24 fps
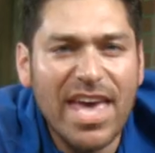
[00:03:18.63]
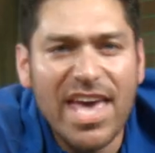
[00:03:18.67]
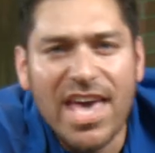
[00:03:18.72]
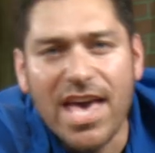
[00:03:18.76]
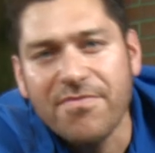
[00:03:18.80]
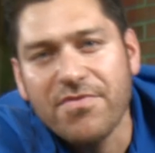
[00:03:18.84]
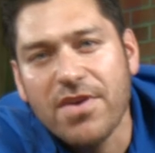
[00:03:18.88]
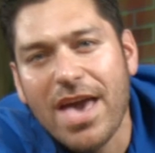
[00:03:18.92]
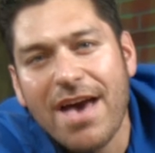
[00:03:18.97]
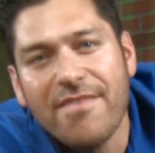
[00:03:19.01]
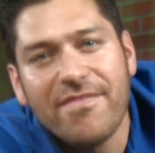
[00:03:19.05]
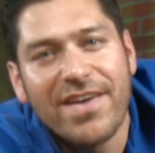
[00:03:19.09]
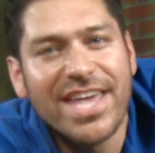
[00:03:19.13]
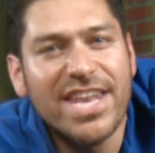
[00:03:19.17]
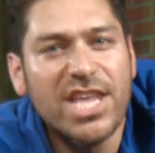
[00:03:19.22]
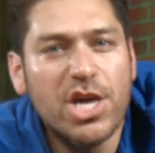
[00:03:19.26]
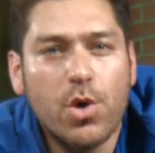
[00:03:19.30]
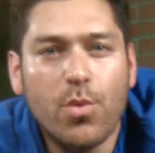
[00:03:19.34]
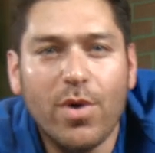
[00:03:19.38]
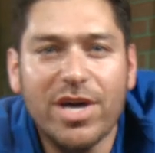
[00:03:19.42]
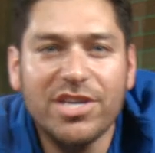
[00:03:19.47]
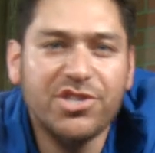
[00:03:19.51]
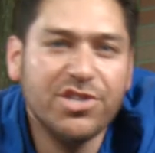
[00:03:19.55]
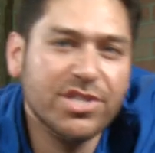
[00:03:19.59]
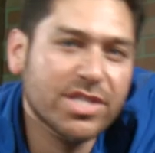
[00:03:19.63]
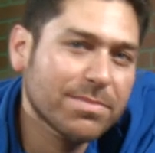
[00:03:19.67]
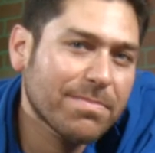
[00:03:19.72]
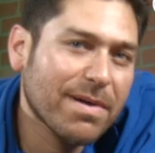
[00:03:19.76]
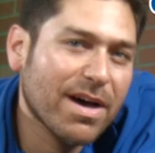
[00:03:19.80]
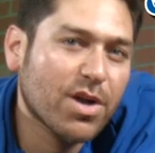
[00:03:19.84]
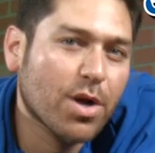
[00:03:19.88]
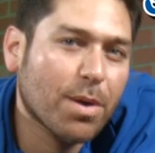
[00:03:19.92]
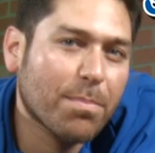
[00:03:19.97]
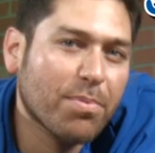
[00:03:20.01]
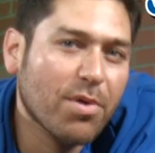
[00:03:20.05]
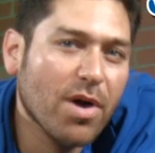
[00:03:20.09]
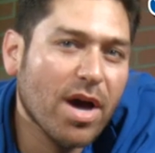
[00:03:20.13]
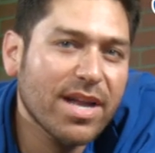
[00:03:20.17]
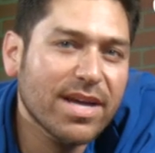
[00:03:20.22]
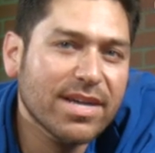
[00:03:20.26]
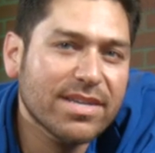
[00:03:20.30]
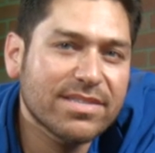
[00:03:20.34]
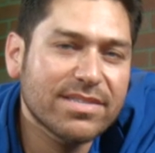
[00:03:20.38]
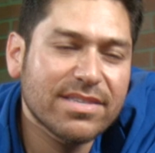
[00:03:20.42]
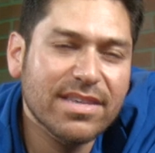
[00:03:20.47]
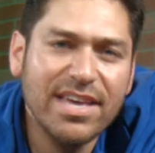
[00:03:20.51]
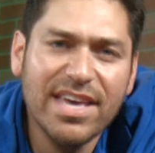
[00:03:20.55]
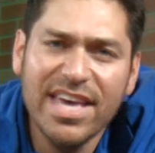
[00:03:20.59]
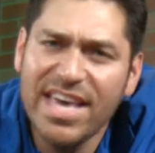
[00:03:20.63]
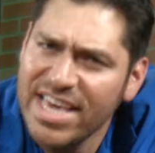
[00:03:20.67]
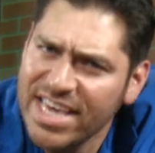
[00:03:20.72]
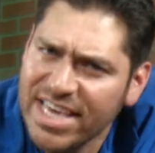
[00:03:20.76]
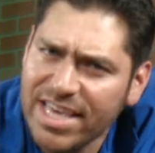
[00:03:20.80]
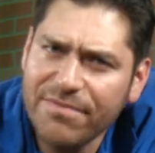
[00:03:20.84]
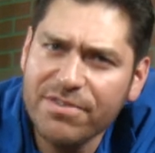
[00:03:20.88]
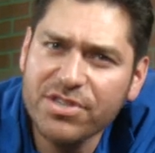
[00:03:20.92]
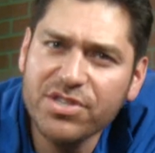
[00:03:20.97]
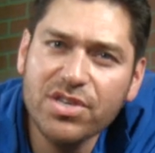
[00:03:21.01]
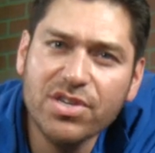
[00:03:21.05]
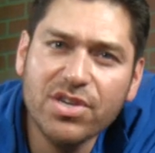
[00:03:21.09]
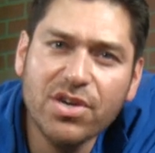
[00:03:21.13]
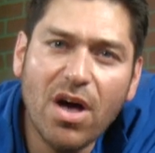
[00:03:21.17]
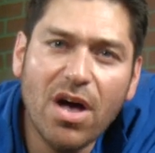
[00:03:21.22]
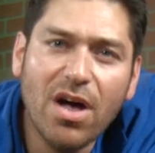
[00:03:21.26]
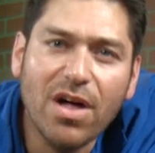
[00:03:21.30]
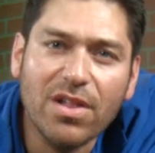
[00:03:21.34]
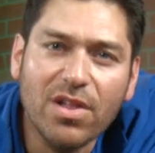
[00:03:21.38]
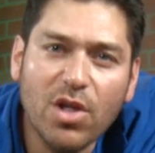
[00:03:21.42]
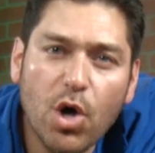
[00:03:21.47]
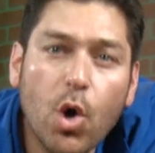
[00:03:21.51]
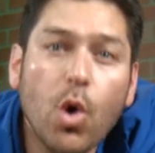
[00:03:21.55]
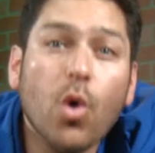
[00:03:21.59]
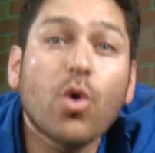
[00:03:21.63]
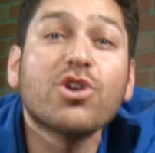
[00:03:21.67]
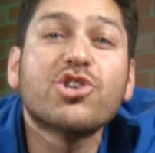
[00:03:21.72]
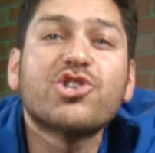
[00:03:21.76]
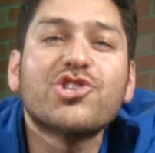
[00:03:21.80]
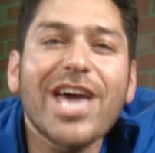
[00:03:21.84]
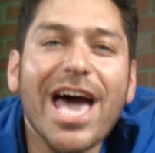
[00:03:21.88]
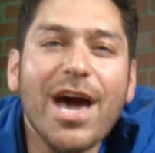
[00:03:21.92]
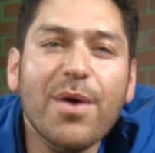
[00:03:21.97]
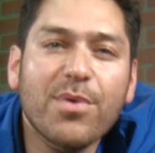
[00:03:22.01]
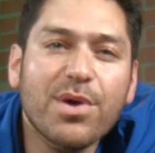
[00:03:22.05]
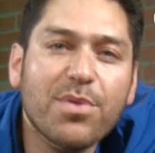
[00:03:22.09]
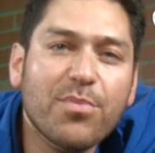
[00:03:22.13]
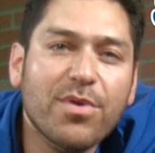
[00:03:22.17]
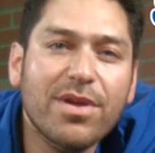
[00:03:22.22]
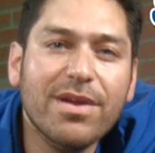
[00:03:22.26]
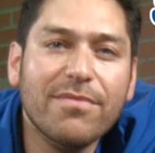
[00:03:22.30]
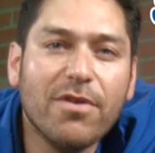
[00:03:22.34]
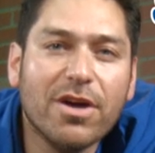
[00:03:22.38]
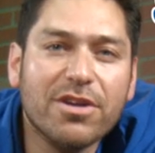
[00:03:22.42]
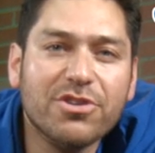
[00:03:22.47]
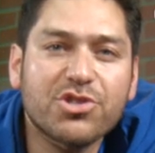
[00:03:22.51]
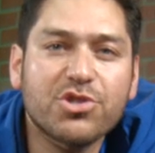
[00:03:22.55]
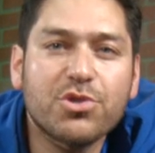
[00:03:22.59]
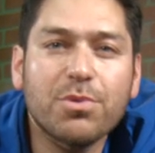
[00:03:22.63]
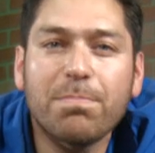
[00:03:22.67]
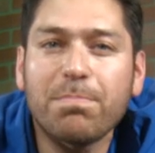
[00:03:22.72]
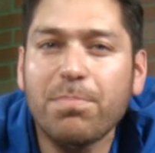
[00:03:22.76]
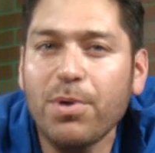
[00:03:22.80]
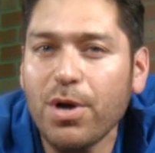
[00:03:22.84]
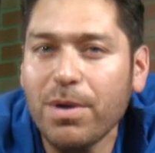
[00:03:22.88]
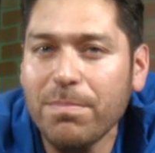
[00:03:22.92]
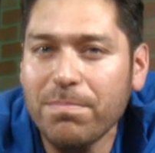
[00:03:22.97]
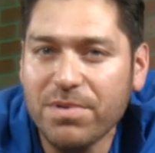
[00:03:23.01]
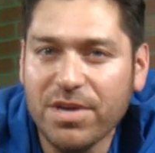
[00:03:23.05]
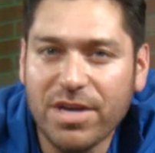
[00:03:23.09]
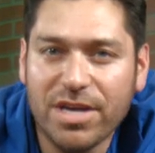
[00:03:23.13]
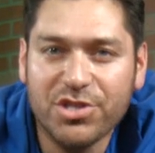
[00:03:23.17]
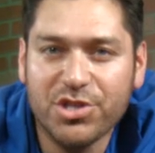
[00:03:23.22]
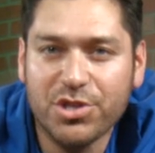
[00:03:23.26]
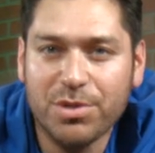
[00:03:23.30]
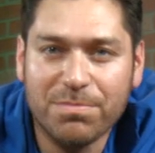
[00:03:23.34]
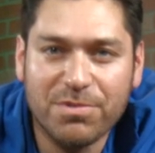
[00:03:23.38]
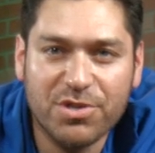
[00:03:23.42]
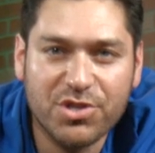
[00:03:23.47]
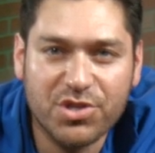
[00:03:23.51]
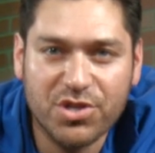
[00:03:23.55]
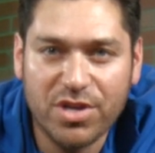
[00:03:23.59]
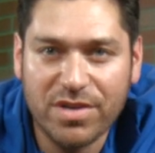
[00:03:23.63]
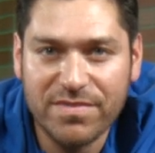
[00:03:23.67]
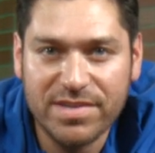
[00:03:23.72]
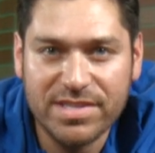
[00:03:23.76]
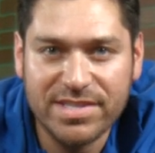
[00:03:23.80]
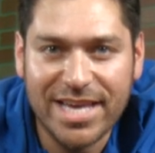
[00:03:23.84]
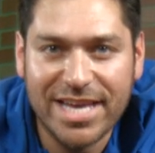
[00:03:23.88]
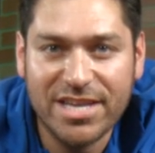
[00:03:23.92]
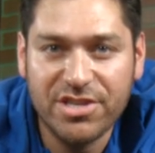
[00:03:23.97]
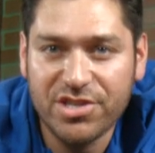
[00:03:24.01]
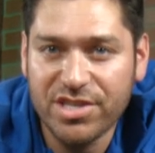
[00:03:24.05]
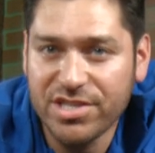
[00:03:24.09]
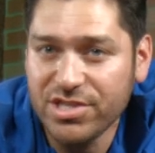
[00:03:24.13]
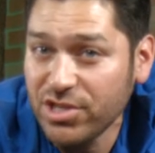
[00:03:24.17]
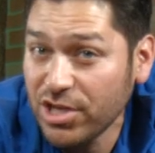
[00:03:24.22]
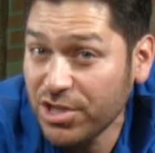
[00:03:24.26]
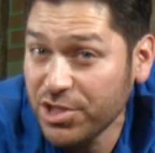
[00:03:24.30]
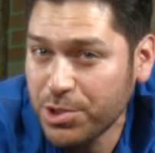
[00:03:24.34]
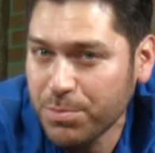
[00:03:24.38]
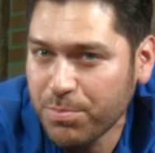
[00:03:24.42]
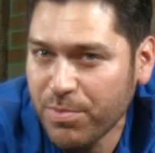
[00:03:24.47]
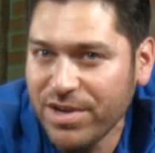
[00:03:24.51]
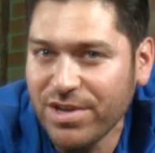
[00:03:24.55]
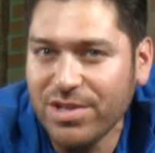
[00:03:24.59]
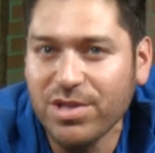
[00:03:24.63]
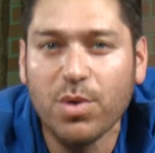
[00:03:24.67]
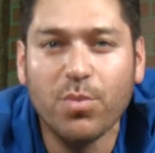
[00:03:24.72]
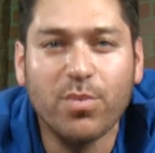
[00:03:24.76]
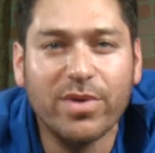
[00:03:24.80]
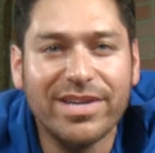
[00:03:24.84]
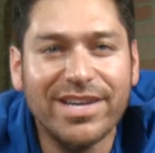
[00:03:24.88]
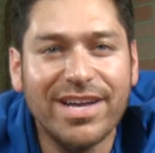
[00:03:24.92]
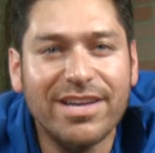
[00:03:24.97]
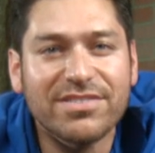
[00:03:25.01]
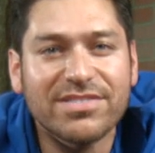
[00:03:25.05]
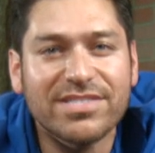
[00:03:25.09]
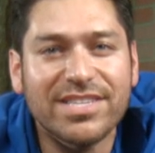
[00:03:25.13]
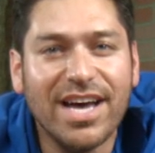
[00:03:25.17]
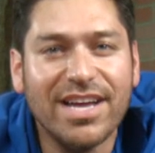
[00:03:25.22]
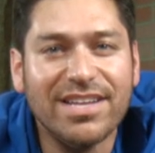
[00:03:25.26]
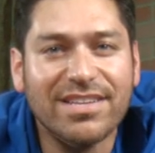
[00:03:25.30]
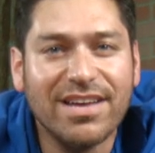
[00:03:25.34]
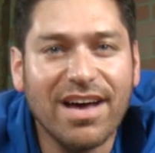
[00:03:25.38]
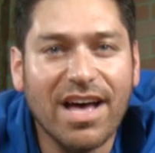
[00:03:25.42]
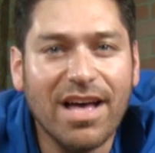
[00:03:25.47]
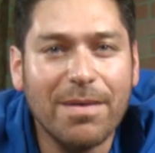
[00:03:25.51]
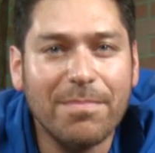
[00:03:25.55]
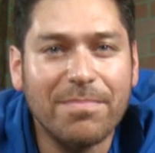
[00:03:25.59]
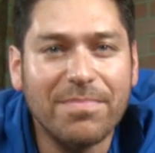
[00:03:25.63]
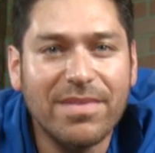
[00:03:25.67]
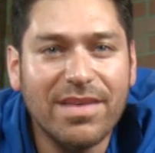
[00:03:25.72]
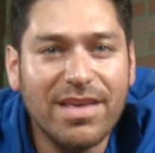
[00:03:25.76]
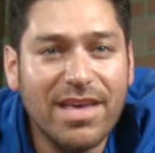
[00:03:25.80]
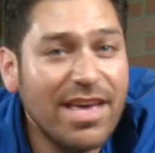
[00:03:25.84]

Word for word: If you have any questions about our products, give us a call or chat with one of our superb customer service agents on sprinklerwarehouse.com.